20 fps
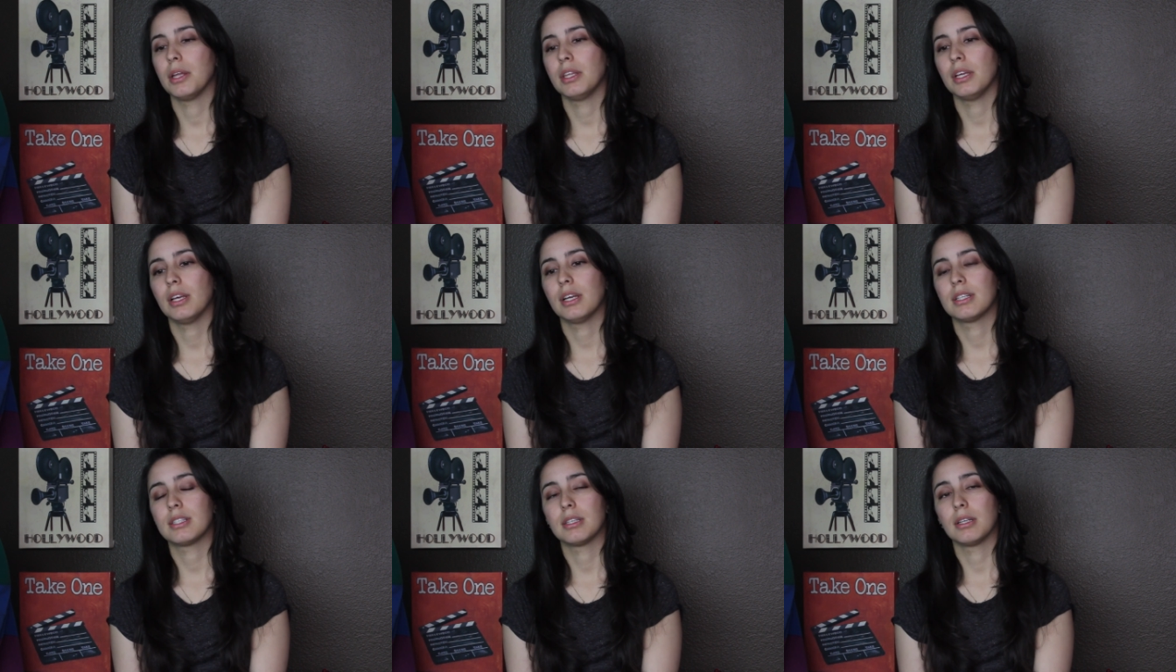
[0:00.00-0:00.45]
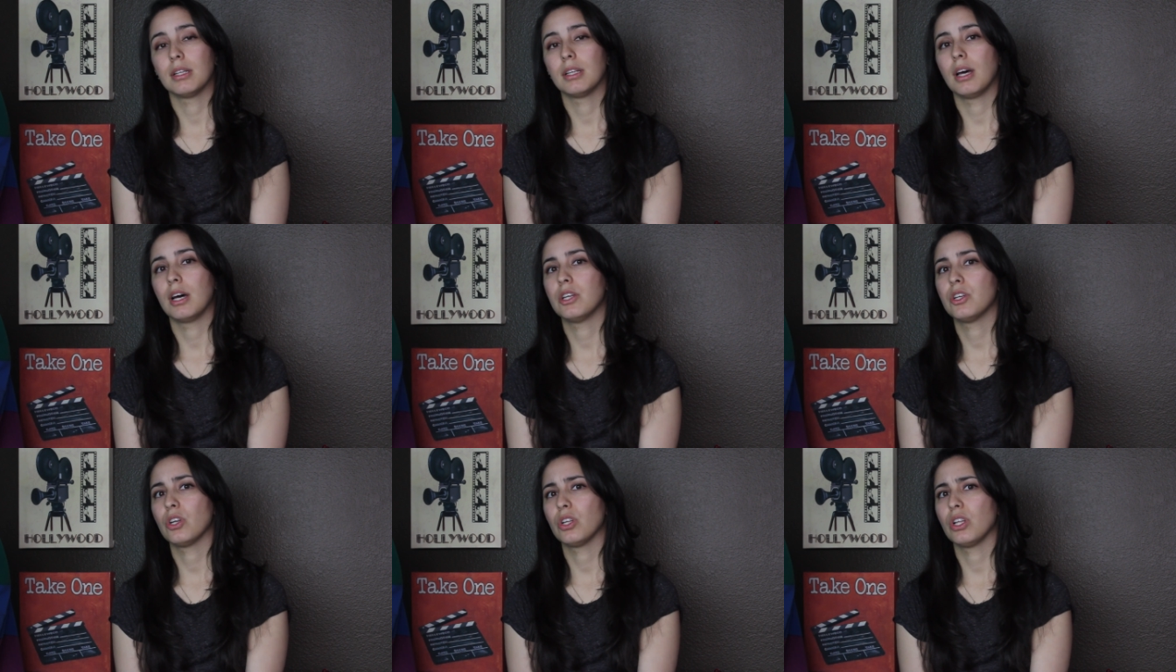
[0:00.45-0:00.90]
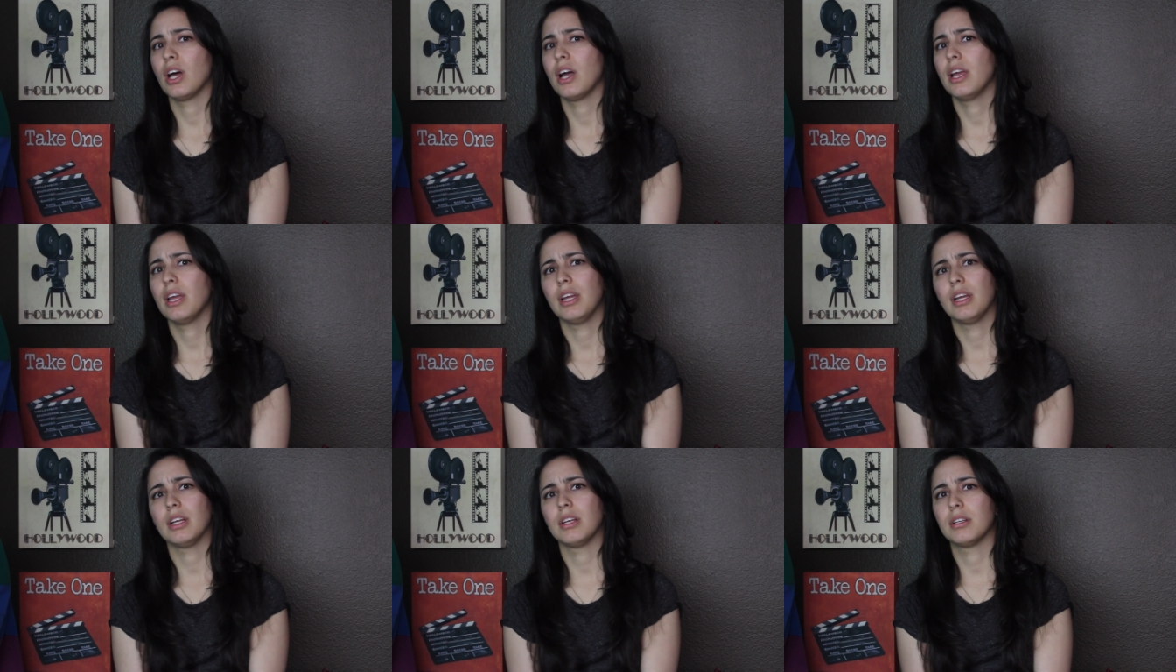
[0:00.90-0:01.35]
I think it's an
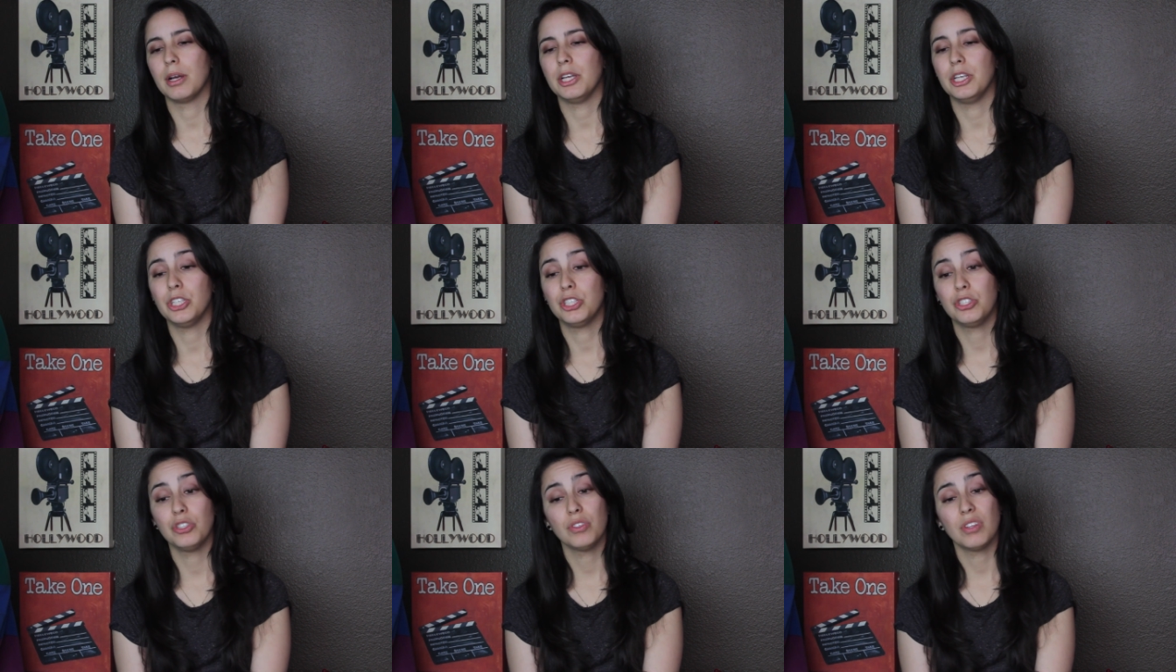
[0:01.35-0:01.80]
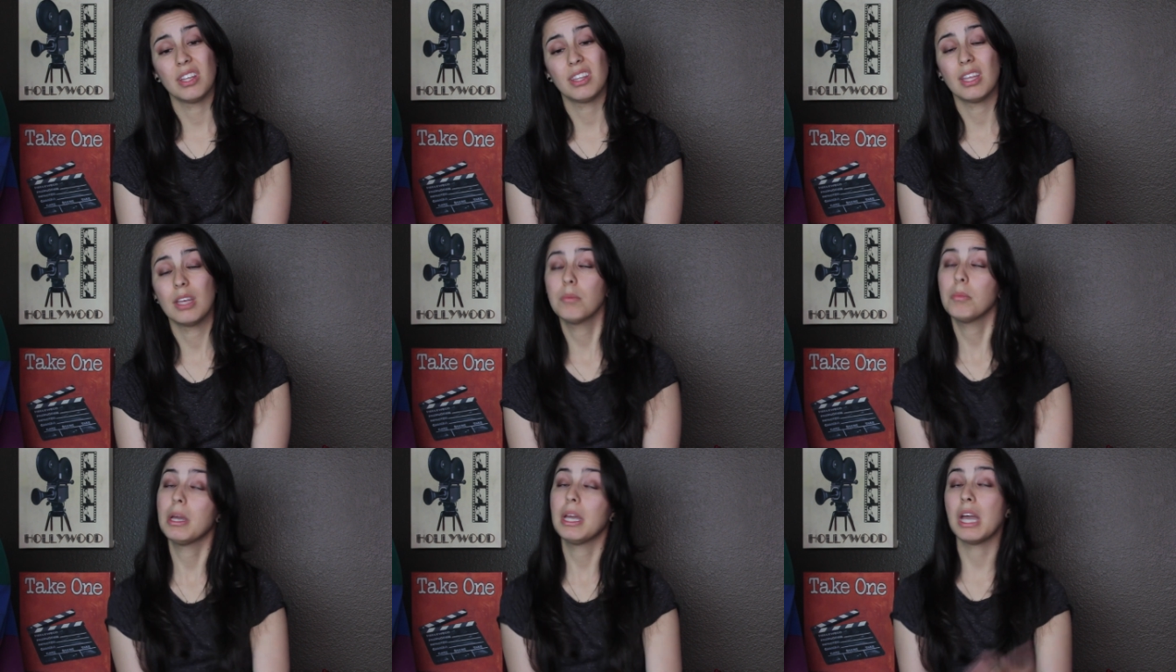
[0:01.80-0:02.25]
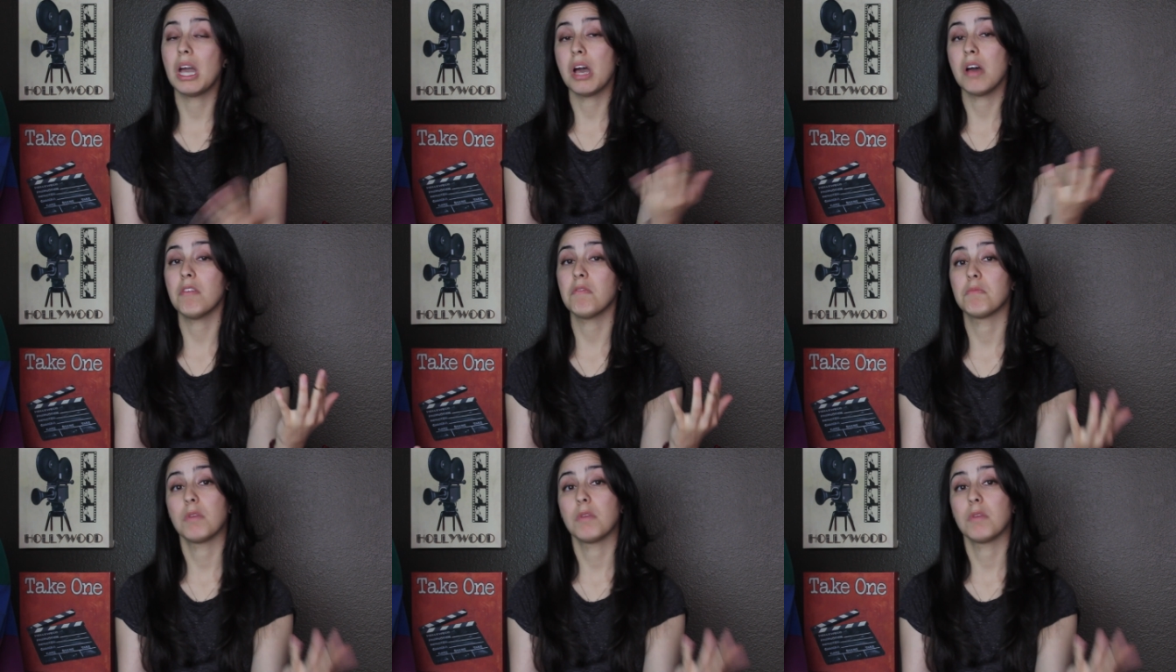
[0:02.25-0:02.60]
underlying issue that they may have.